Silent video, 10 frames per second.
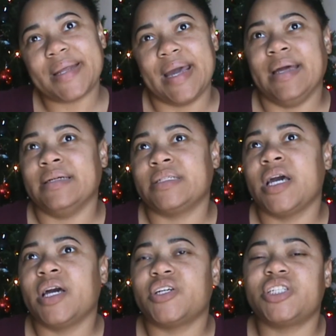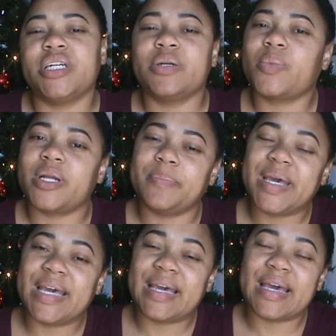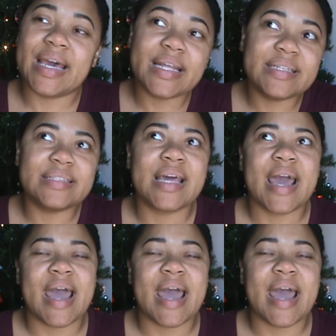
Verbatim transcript: and she didn't want to be hidden,